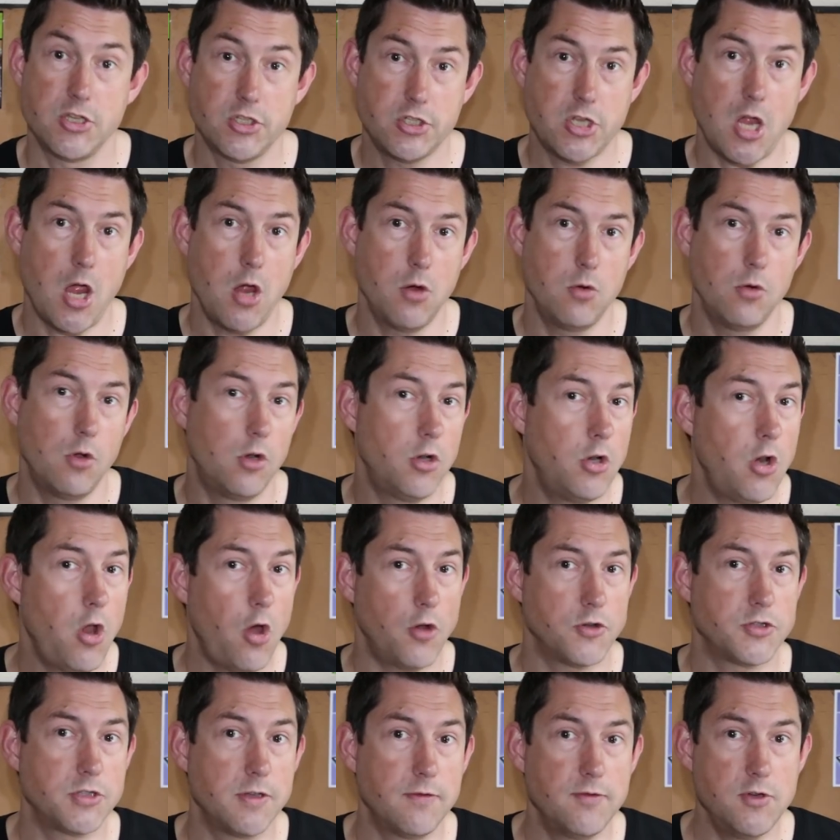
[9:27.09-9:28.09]
So,
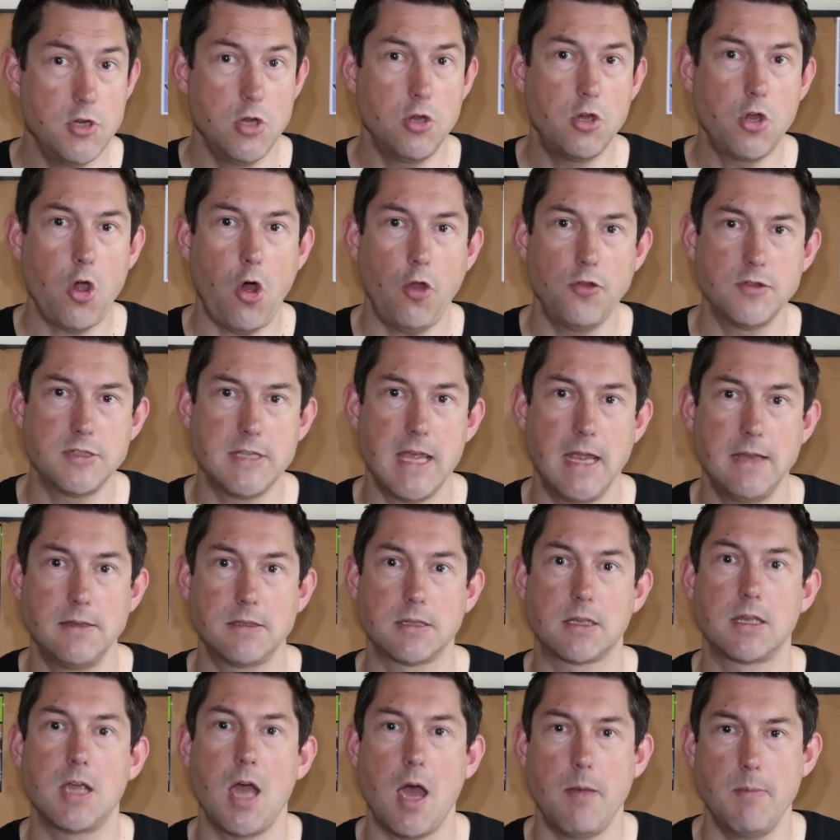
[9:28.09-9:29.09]
lots of new
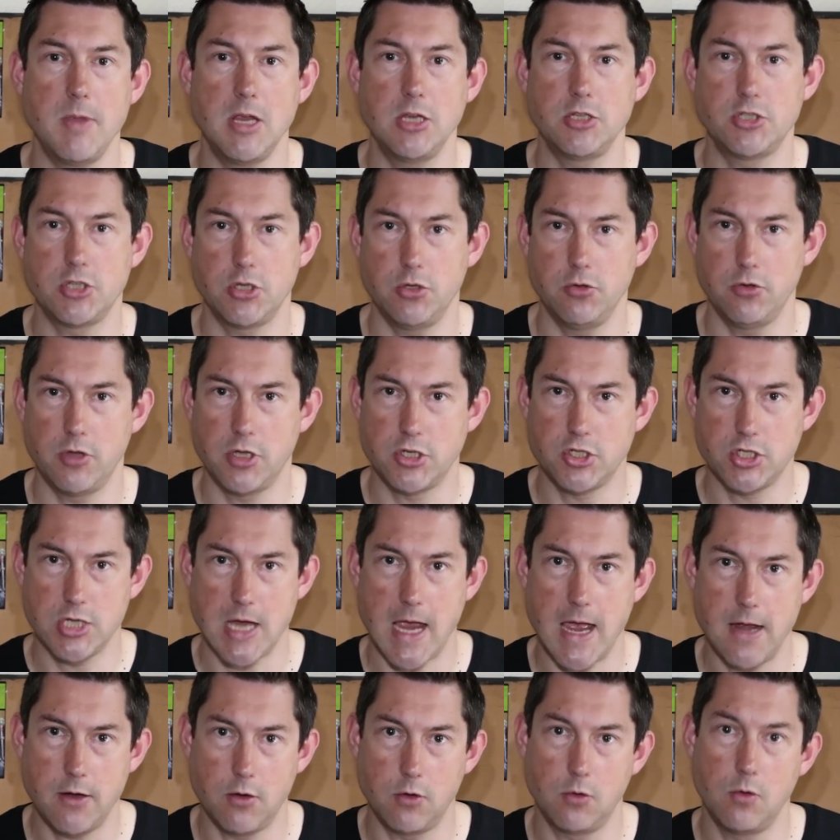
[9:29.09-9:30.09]
content coming to the
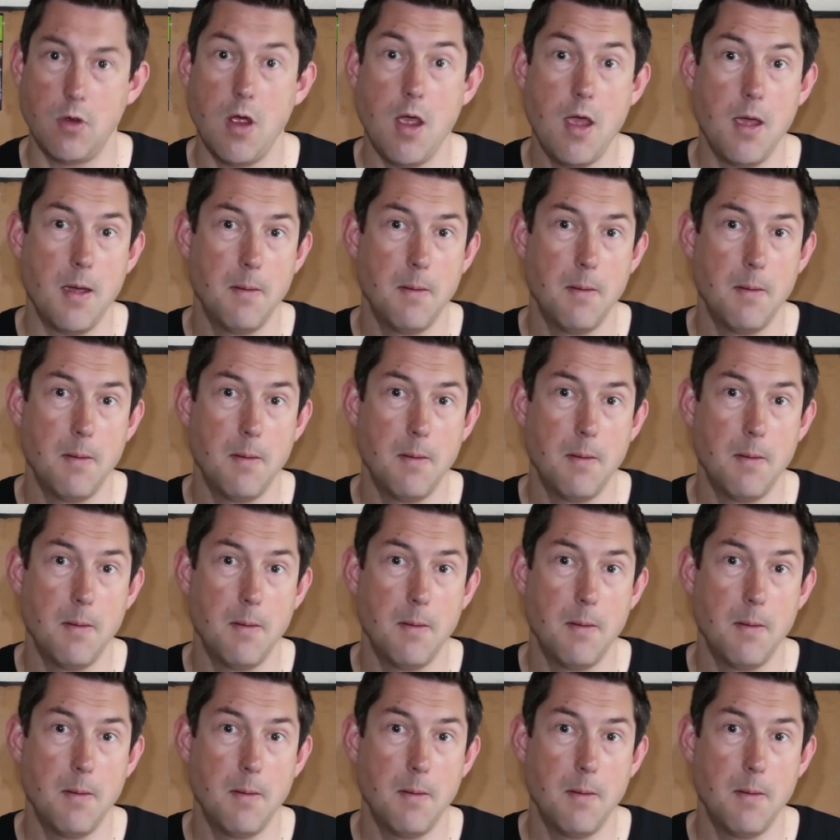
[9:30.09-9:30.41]
channel.